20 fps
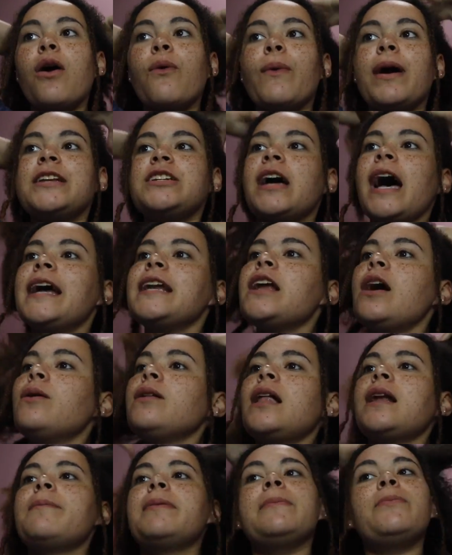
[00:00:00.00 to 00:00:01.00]
which I
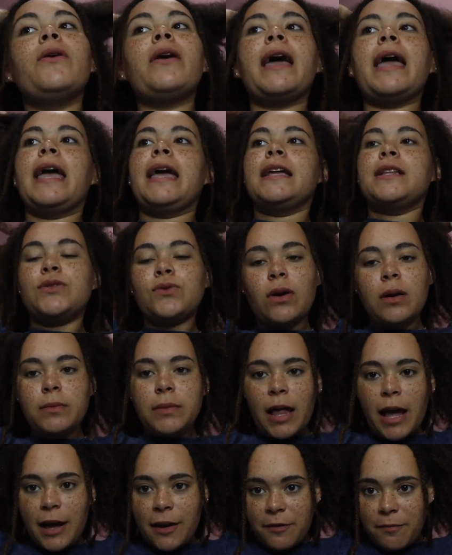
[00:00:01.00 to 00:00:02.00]
know a lot of people hate
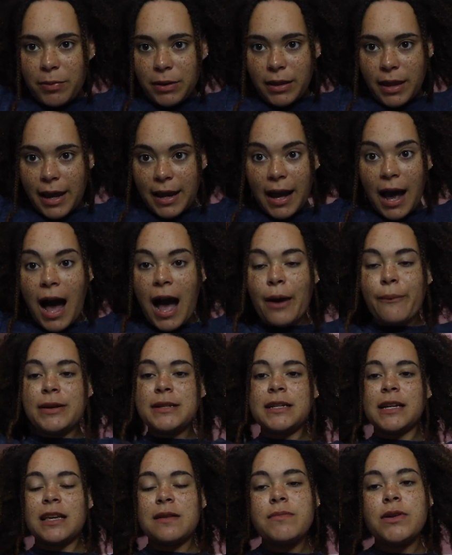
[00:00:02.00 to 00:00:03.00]
dorm life, but like I
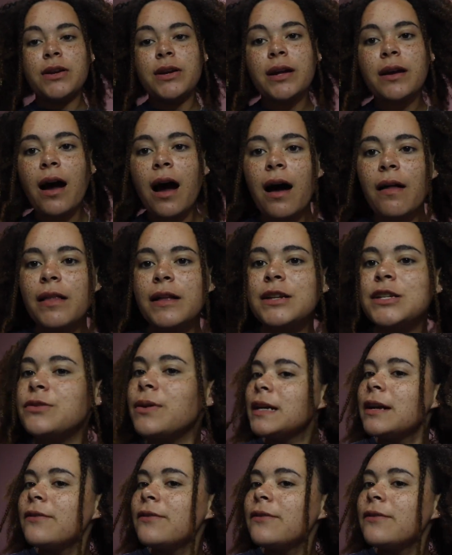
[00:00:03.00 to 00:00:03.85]
went to community college,